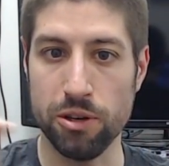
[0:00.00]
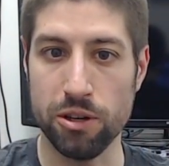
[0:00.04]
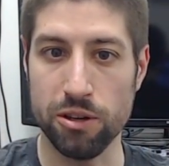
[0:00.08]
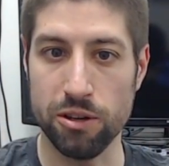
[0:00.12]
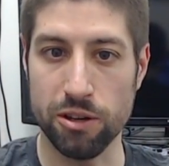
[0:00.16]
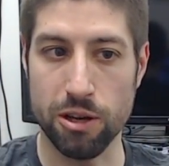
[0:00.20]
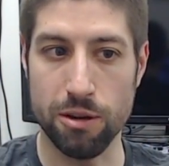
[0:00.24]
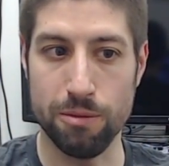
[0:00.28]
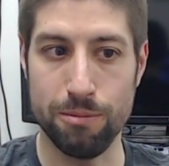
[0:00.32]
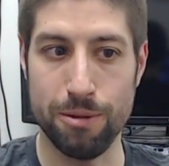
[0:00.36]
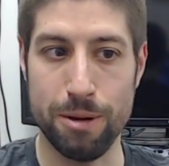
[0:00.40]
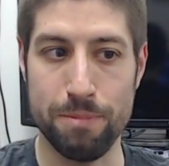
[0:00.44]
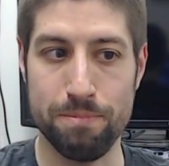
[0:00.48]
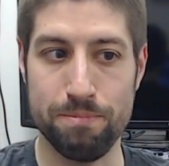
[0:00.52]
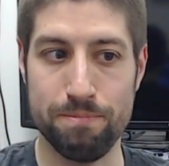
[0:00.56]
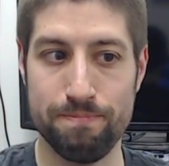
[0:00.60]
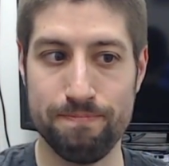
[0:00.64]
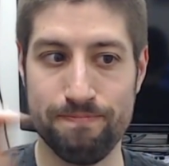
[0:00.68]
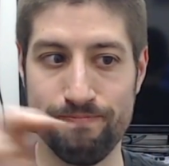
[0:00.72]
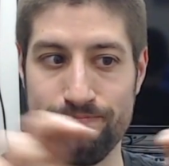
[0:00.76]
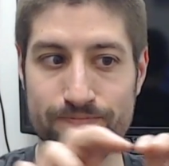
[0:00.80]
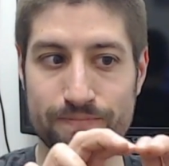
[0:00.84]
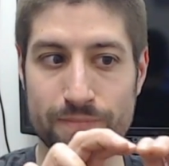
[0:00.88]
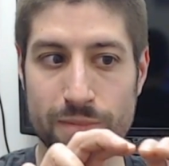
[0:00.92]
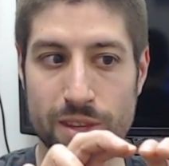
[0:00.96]
You hook them up
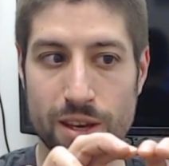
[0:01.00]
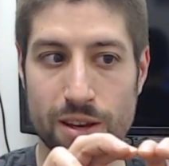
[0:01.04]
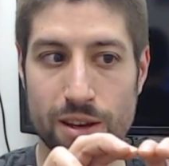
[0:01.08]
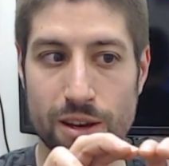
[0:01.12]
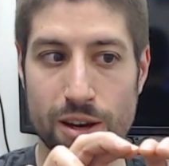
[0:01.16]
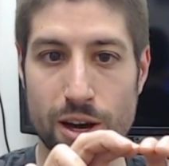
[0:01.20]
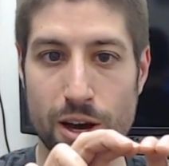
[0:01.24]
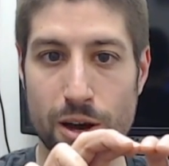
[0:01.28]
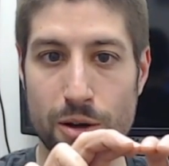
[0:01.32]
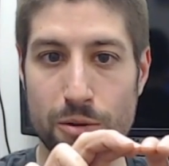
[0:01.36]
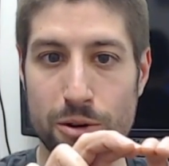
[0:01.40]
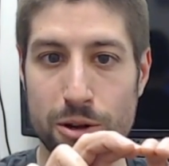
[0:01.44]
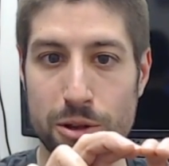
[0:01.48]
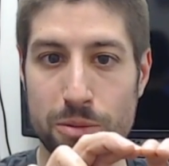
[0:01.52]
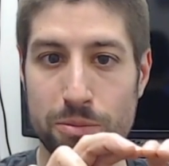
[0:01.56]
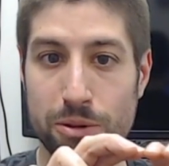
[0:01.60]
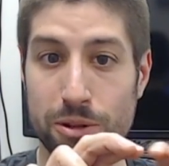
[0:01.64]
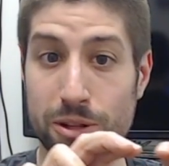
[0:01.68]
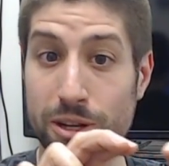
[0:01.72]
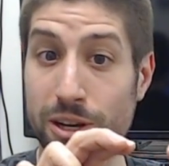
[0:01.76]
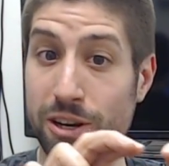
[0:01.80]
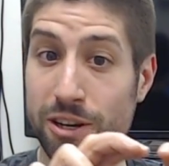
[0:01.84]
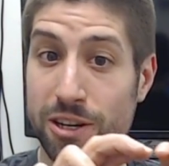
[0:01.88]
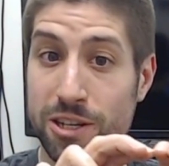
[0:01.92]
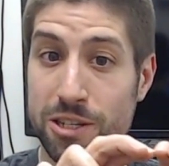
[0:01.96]
where the
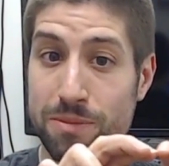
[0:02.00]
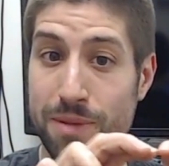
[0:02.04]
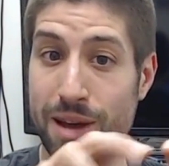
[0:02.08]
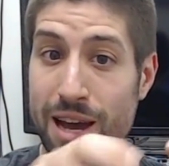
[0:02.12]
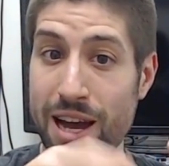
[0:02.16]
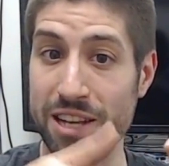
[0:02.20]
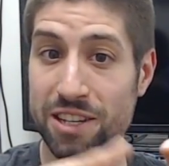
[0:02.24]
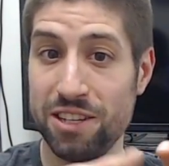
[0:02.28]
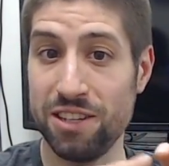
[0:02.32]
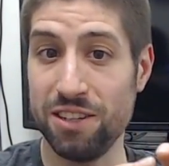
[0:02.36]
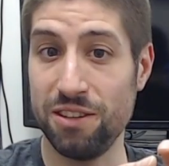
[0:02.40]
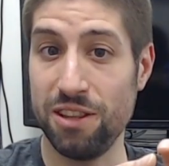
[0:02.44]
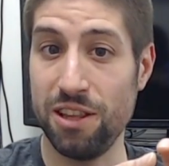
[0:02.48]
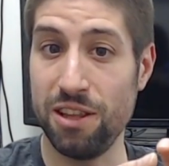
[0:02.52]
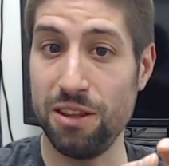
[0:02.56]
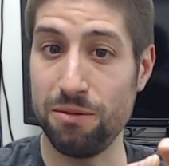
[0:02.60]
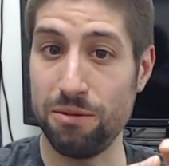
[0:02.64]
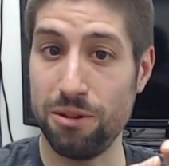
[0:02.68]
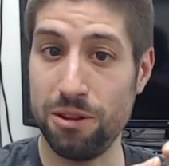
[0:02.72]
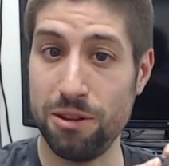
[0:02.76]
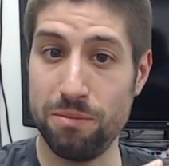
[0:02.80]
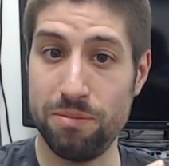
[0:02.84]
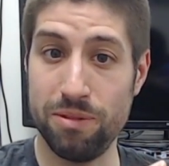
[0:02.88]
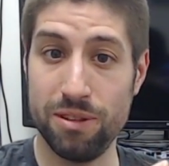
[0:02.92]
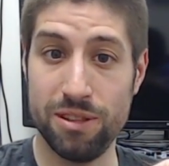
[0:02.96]
polarities match, and then
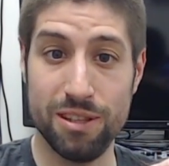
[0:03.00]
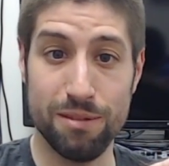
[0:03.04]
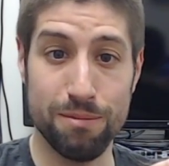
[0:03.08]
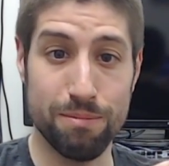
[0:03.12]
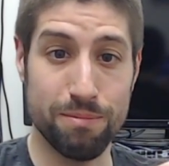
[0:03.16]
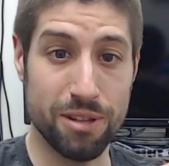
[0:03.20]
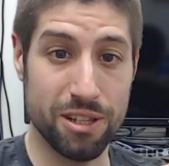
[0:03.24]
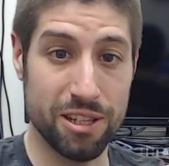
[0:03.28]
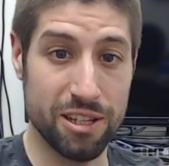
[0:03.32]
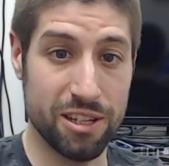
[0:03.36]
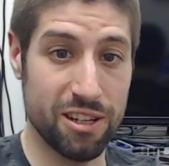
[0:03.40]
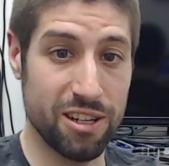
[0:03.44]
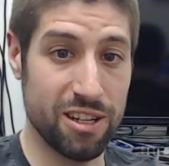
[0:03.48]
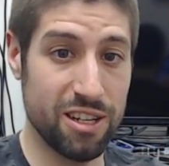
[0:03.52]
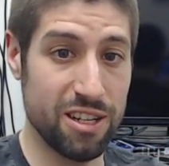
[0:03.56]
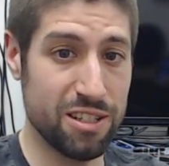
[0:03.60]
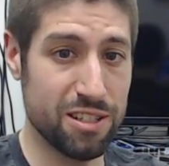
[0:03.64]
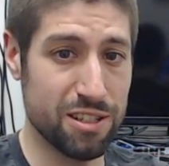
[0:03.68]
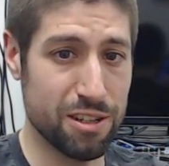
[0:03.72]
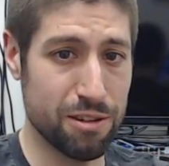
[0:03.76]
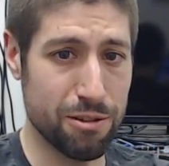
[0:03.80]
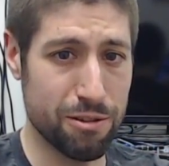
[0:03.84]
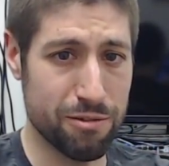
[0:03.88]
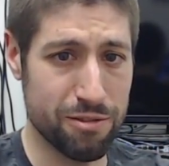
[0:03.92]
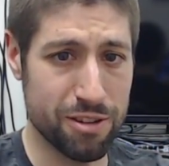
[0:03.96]
when the
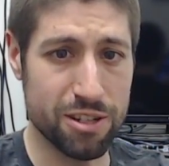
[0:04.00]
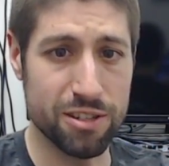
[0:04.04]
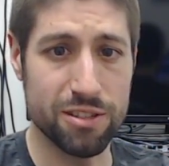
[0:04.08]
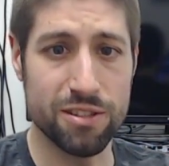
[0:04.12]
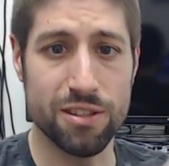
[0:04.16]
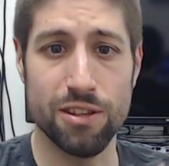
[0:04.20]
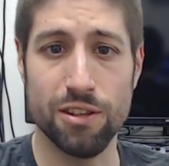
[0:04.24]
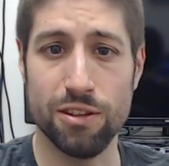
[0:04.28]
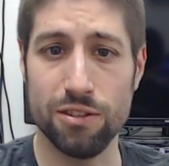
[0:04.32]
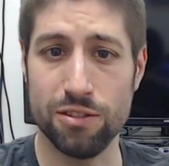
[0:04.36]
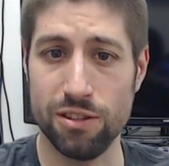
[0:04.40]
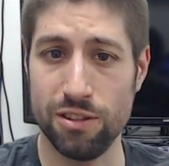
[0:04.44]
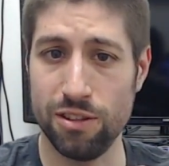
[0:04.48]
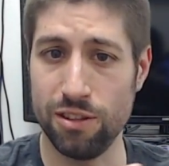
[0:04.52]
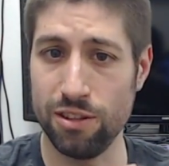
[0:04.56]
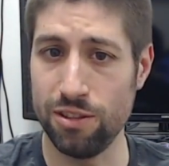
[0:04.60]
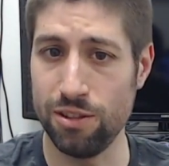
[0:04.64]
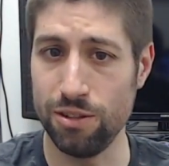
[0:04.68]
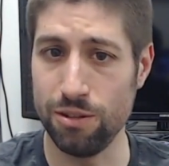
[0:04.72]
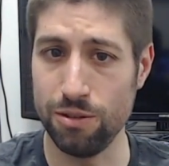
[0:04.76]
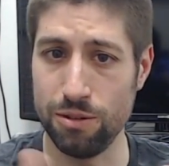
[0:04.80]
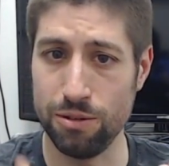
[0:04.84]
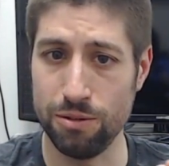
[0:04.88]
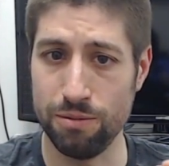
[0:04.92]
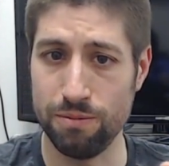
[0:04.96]
polarities are reversed, and those are the
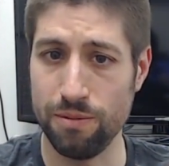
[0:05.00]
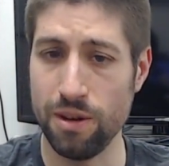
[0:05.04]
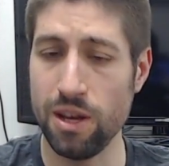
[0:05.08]
two